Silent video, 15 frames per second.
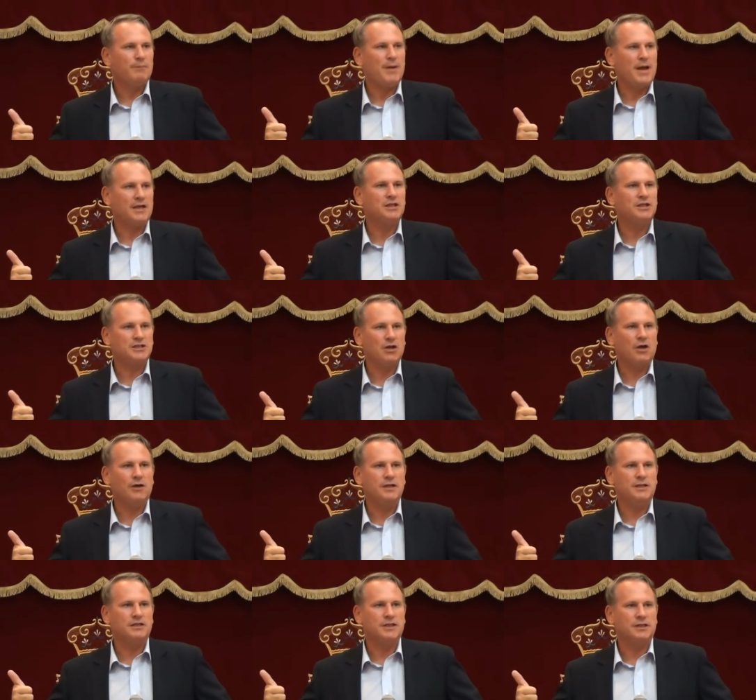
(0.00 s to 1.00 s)

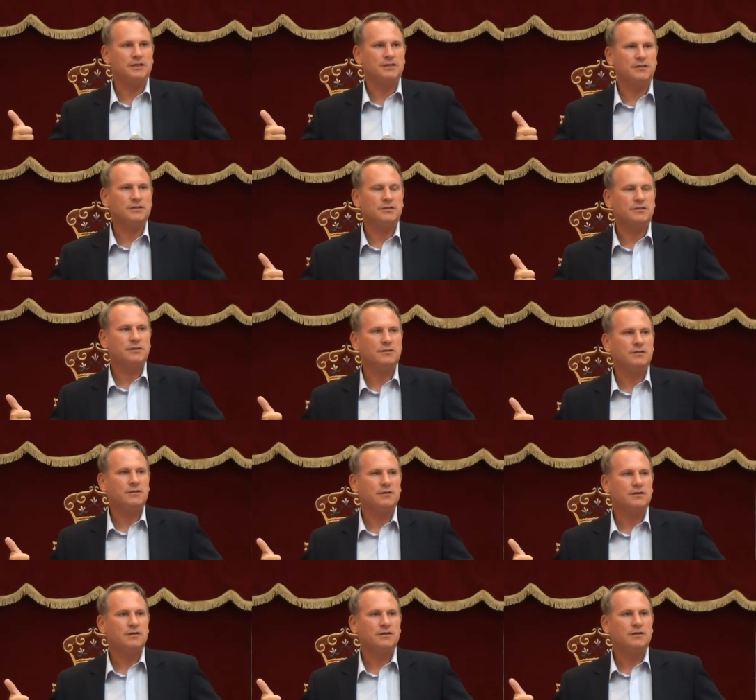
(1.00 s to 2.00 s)
Pakistani citizens
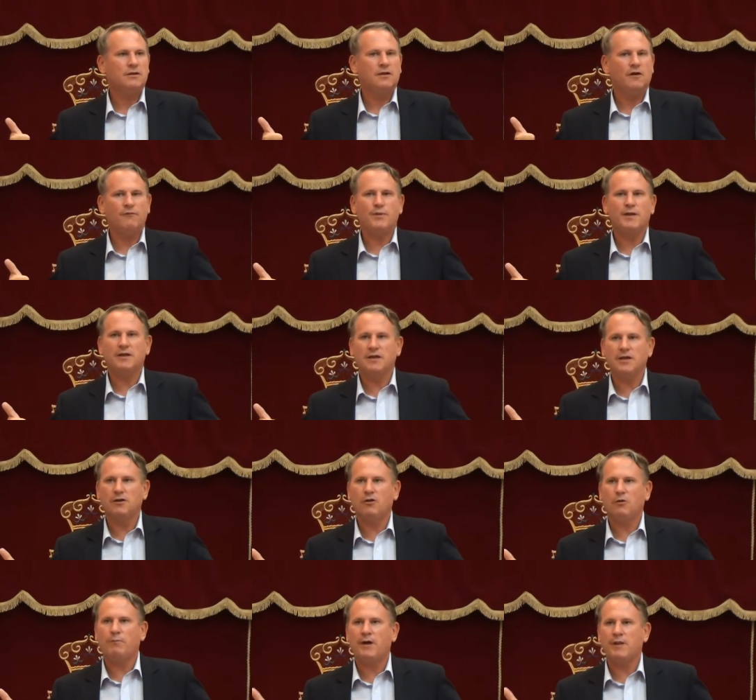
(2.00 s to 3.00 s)
have been
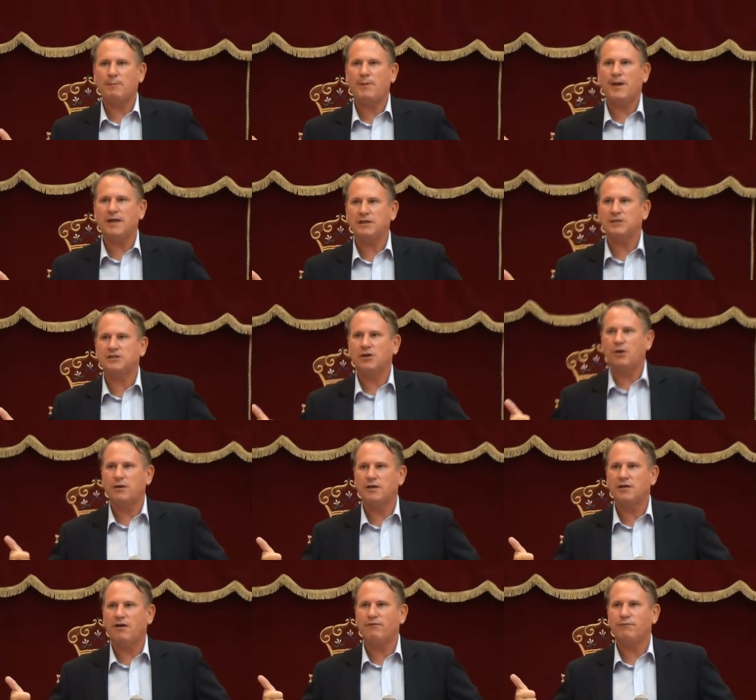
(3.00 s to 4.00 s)
killed by the
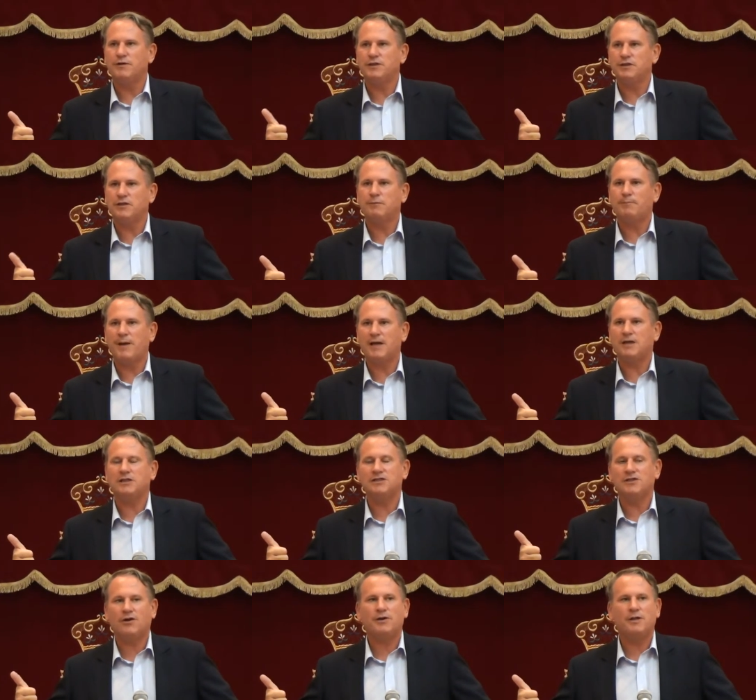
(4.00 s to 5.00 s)
Pakistani government in the
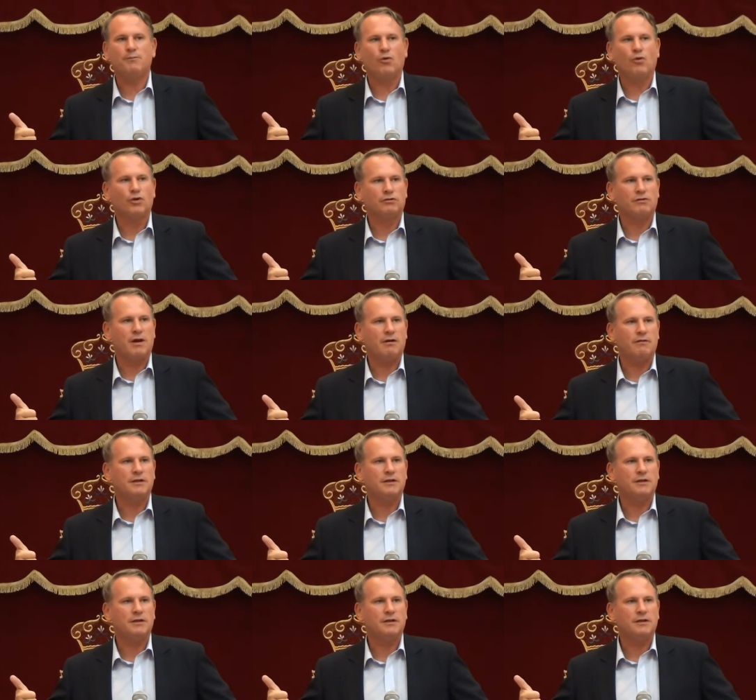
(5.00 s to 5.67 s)
Pakistani border